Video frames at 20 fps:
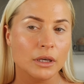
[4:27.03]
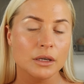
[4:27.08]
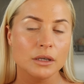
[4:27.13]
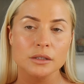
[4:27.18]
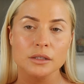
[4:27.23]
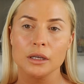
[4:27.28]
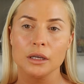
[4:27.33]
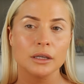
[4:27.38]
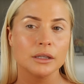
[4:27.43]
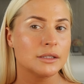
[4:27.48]

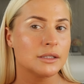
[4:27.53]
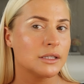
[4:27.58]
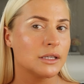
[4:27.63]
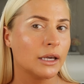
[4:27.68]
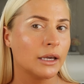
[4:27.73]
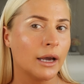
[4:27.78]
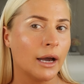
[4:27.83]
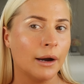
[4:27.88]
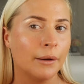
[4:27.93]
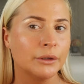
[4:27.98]
So you can
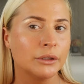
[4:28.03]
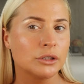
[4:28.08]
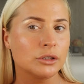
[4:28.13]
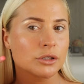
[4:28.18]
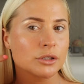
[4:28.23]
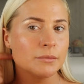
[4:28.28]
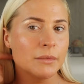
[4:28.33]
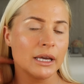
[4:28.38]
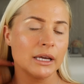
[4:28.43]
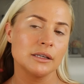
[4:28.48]
see how it
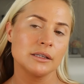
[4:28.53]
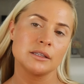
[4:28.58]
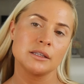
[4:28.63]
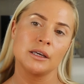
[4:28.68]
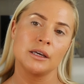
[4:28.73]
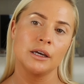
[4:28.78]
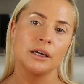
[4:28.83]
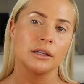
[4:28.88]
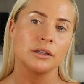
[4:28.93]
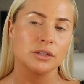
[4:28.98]
just makes
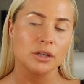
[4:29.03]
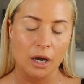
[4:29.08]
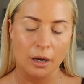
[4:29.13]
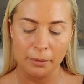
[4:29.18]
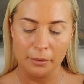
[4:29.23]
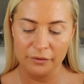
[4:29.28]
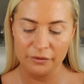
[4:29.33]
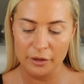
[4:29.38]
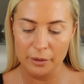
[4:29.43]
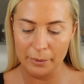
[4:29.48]
the top
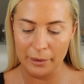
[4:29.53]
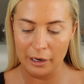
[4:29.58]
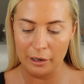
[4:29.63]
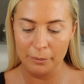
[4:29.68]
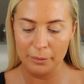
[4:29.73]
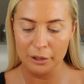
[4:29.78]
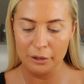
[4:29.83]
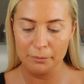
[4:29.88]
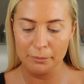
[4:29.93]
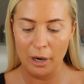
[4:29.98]
of the brow
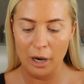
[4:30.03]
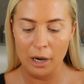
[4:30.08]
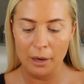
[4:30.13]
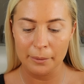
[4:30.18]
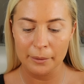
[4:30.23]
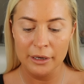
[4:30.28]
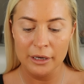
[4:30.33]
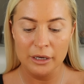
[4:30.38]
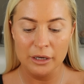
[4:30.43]
bone pop.